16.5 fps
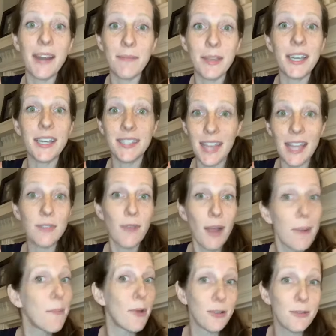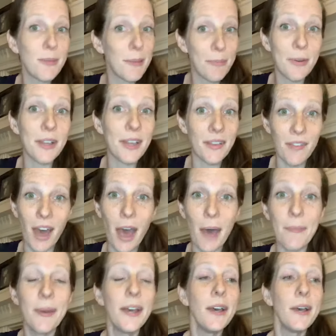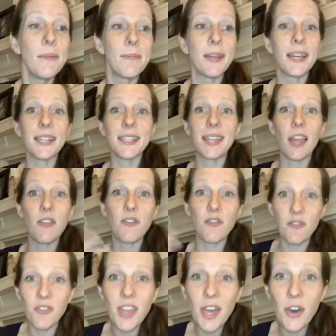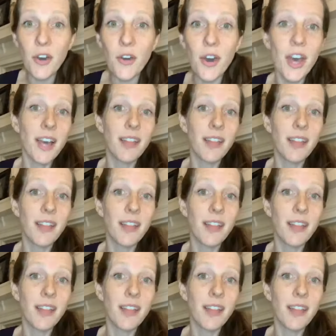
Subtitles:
Because that's why most people give up, because they feel